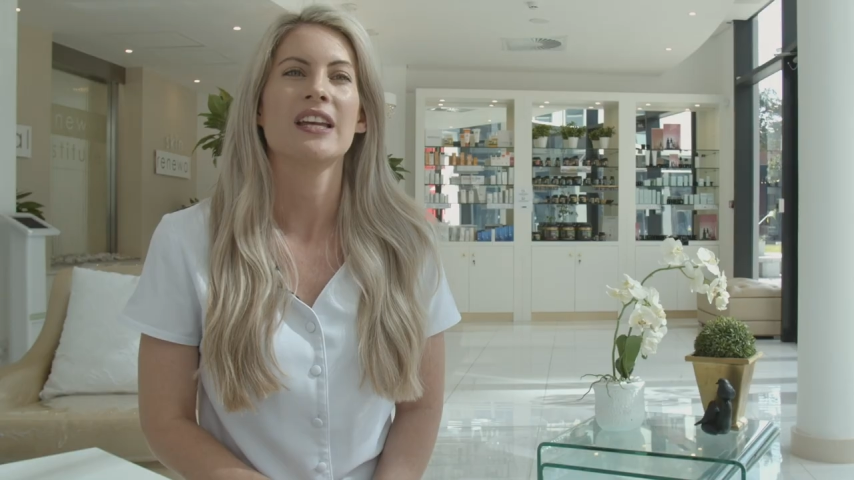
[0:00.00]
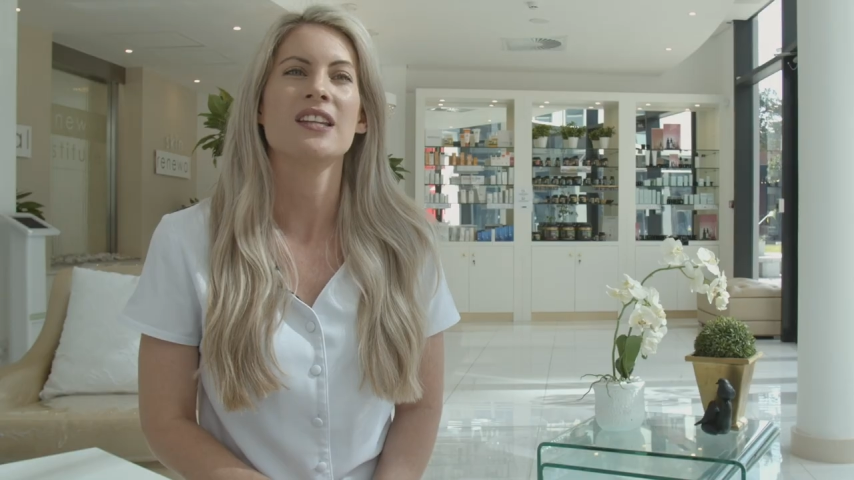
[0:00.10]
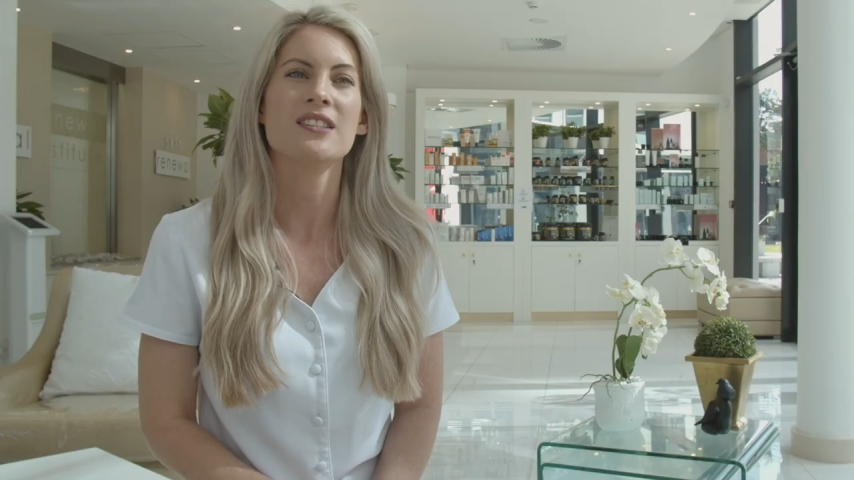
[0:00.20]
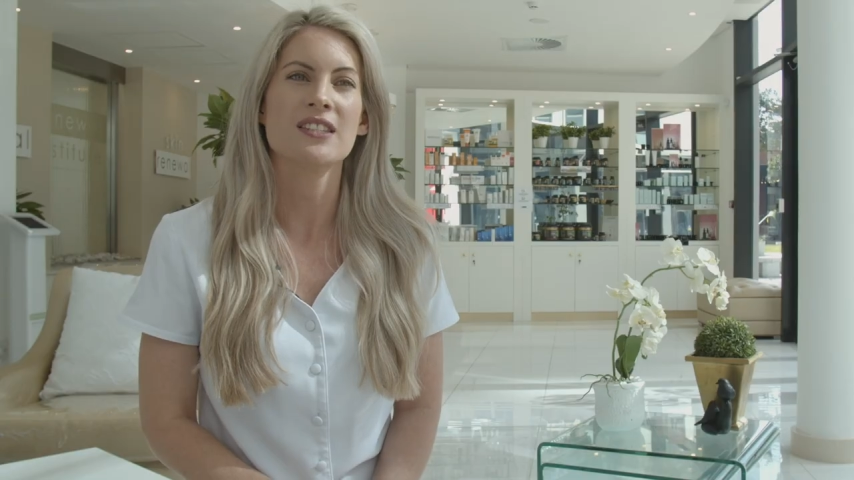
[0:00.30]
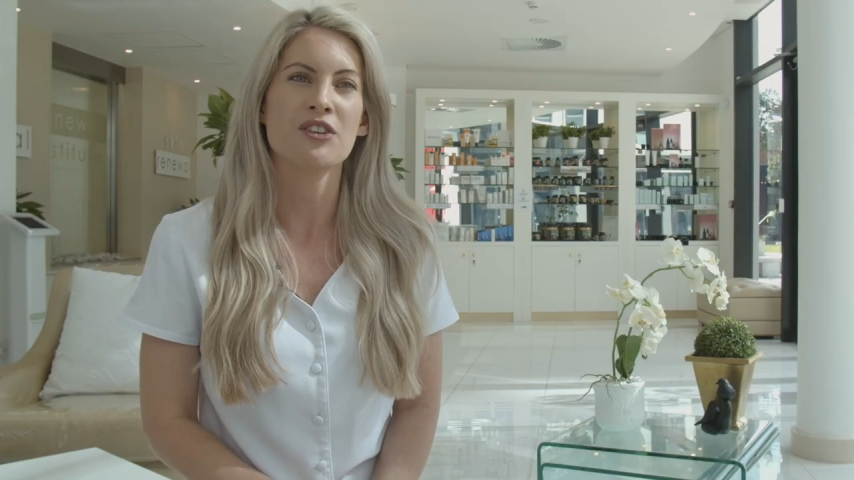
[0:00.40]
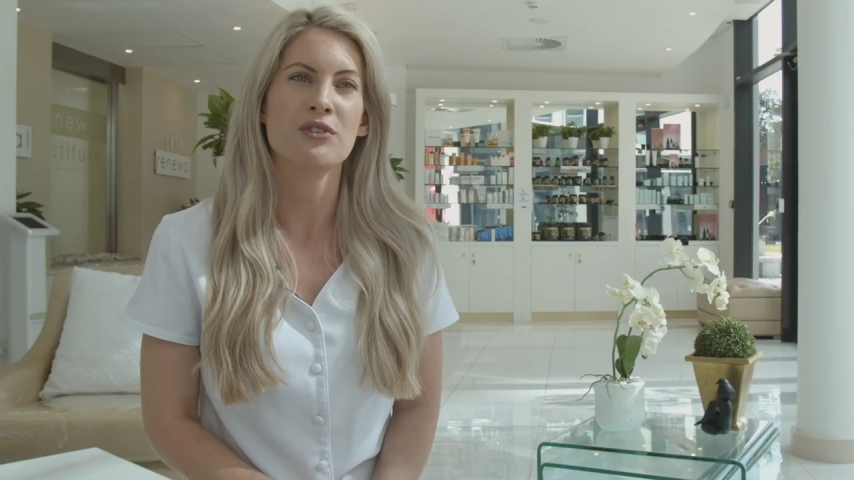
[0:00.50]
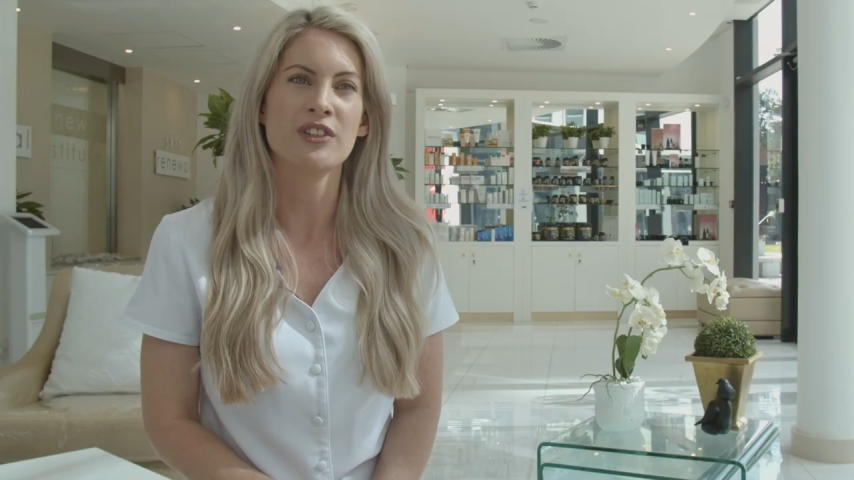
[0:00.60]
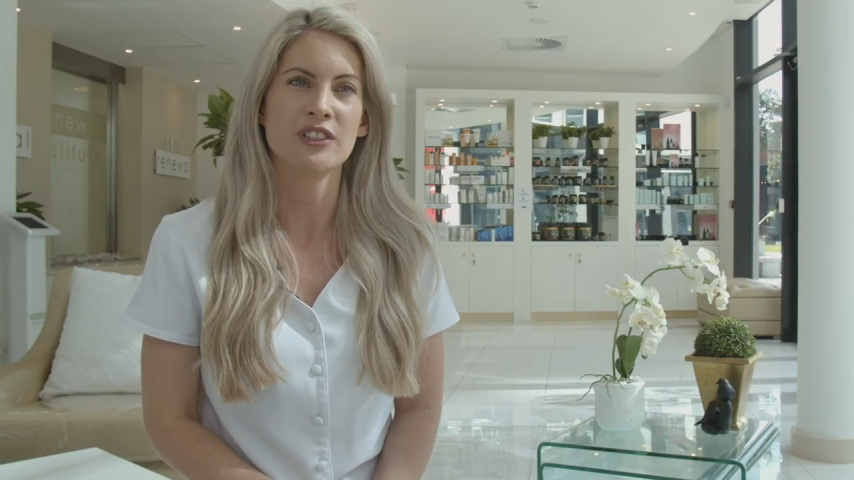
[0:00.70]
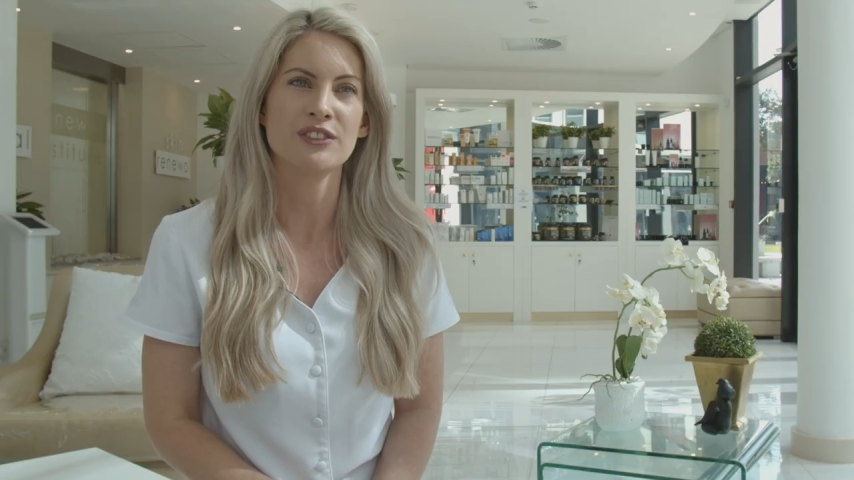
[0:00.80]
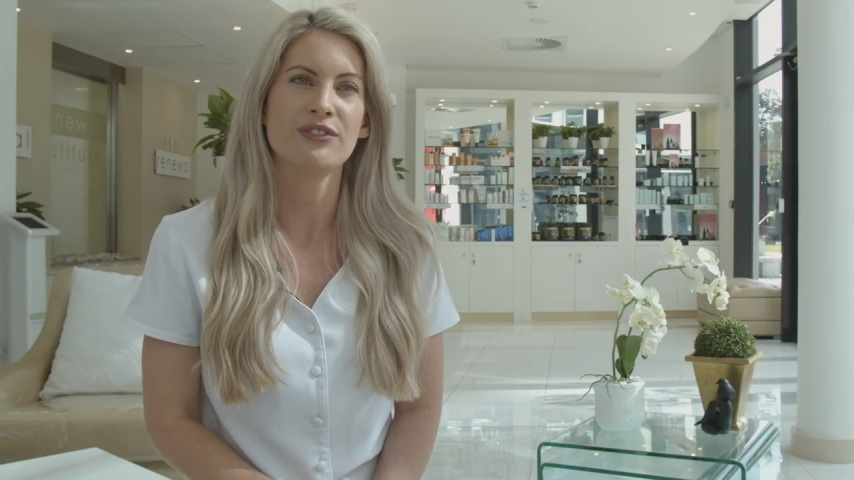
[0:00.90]
It is Skin
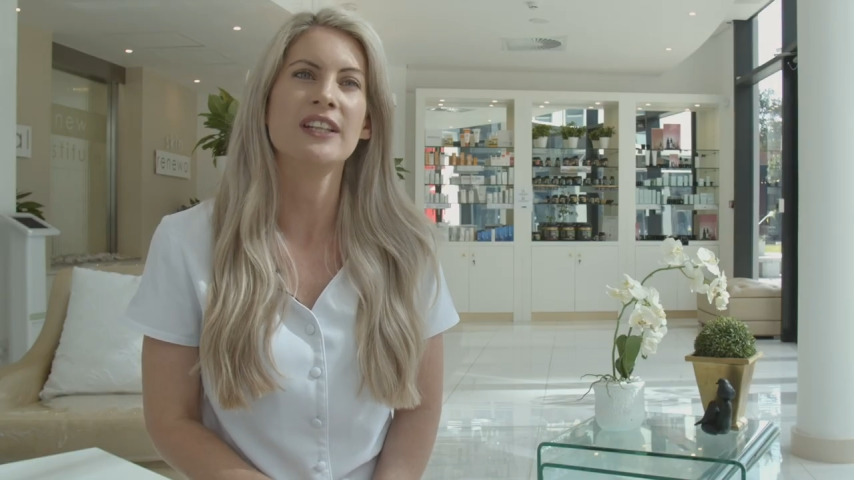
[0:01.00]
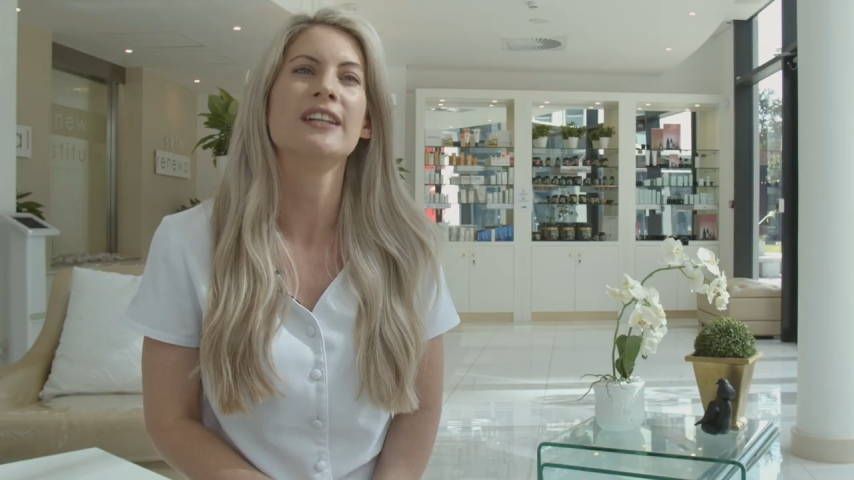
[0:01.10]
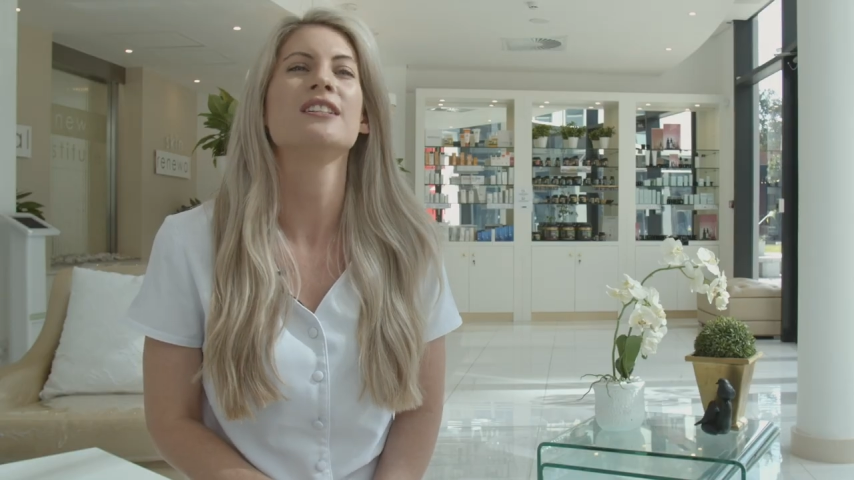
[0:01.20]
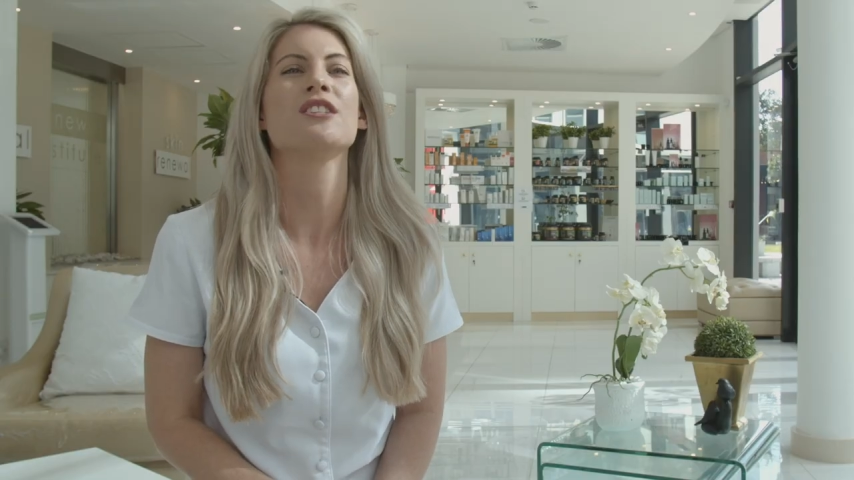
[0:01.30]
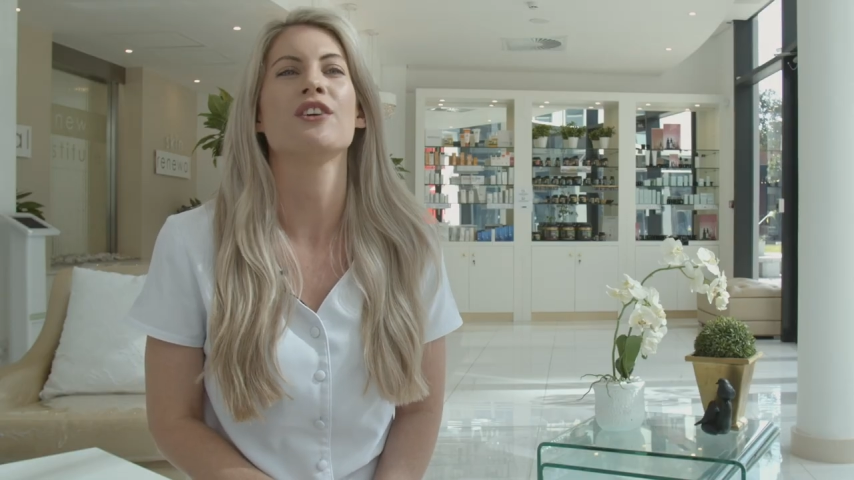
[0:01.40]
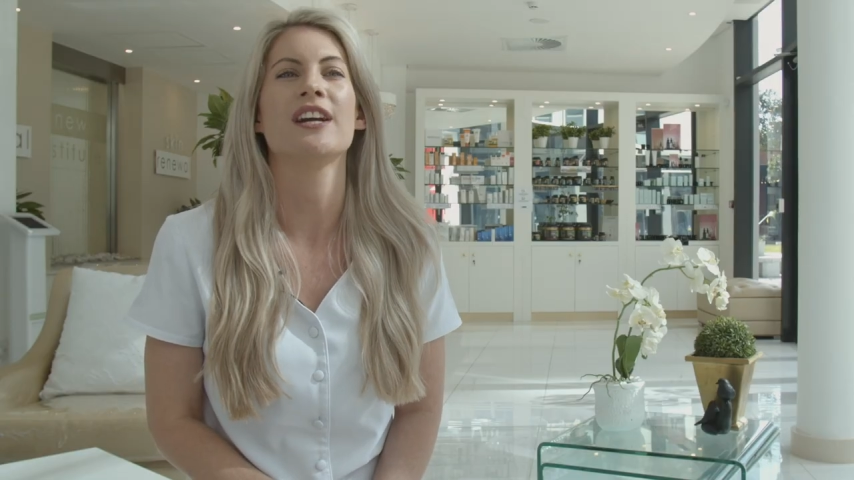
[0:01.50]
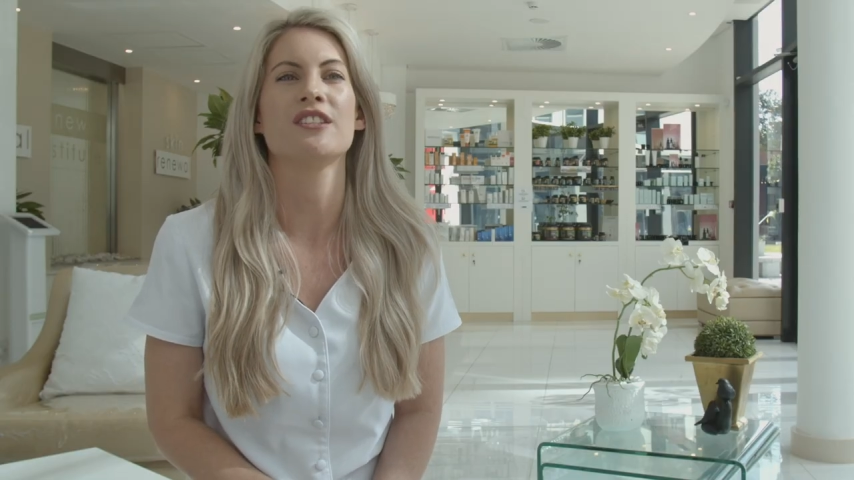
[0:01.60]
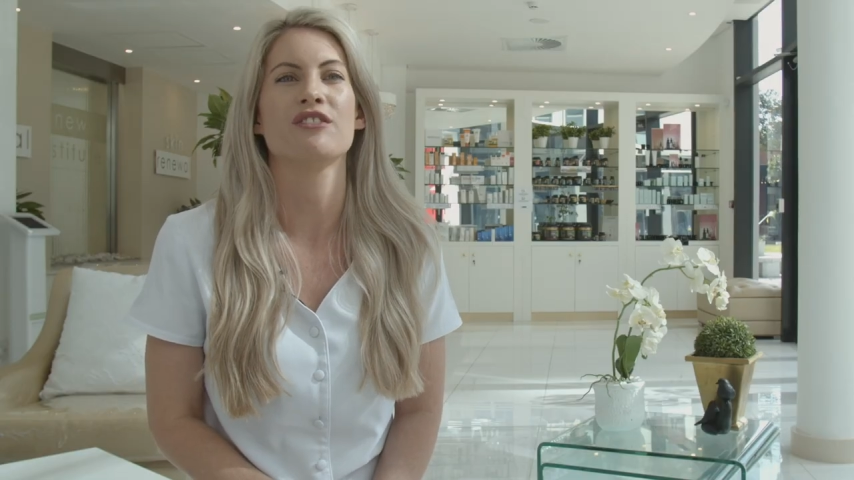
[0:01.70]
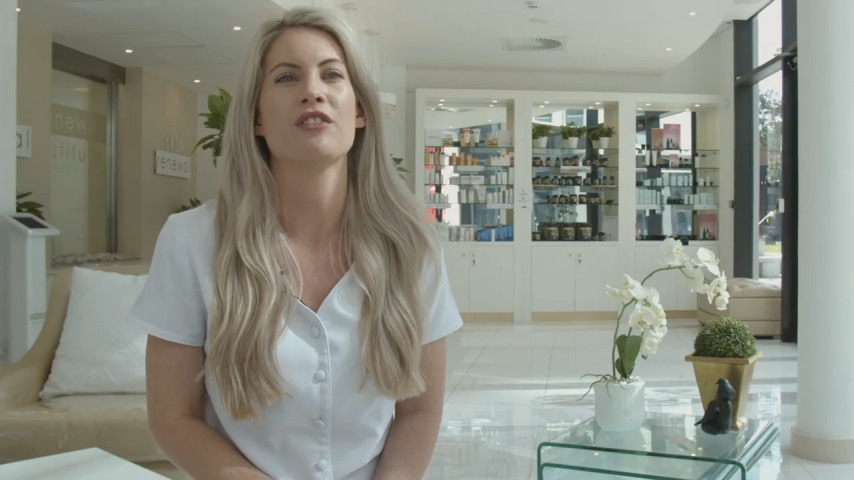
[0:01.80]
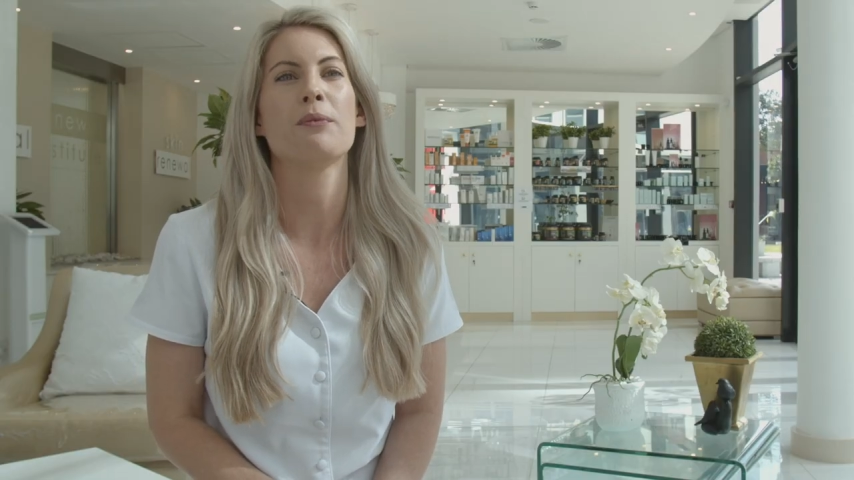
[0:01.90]
Renewal's fully
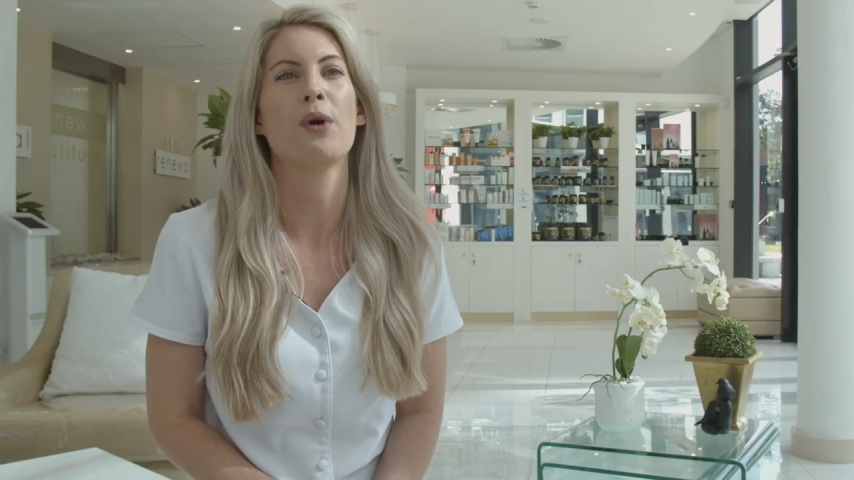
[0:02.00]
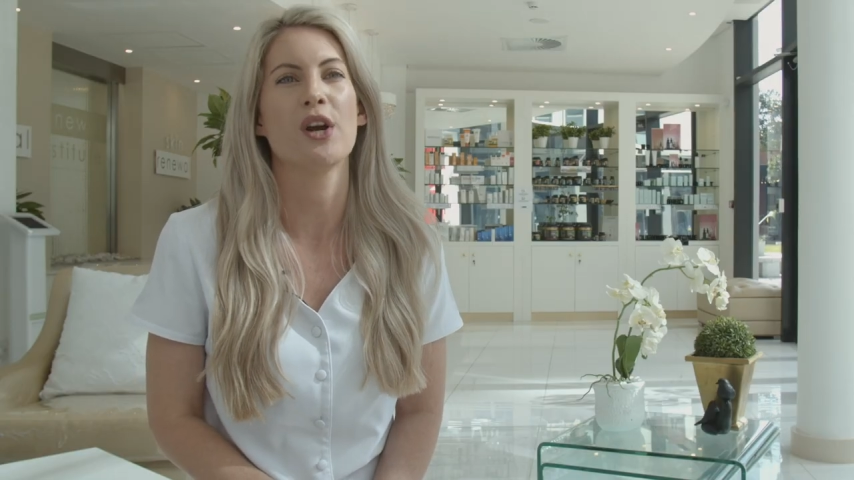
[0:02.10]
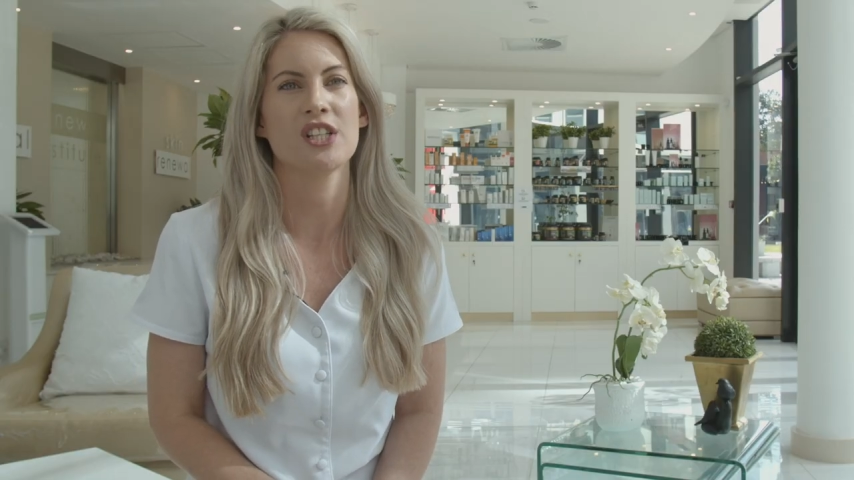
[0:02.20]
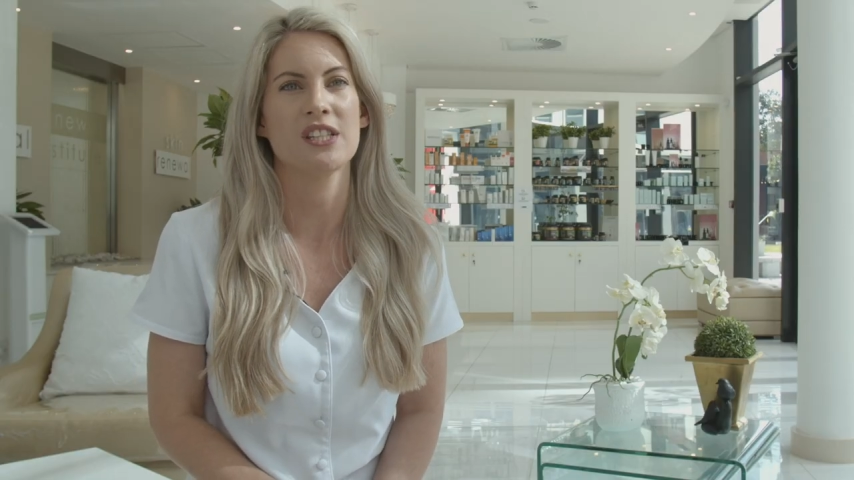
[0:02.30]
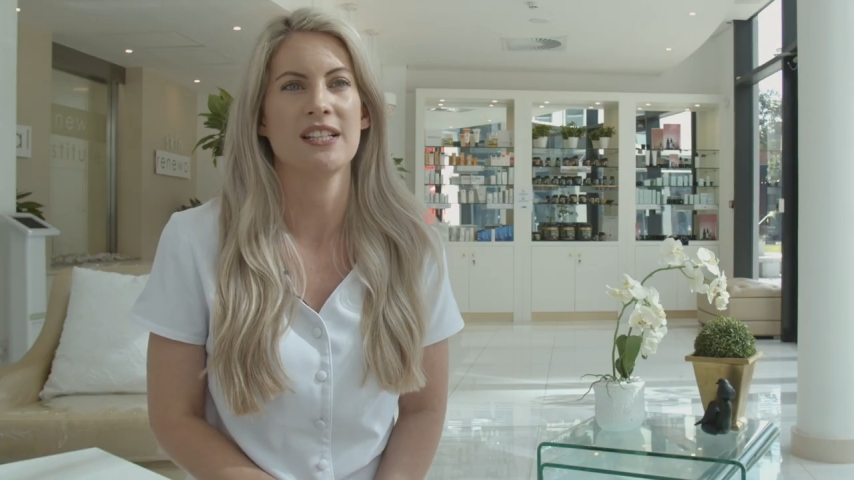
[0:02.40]
integrative approach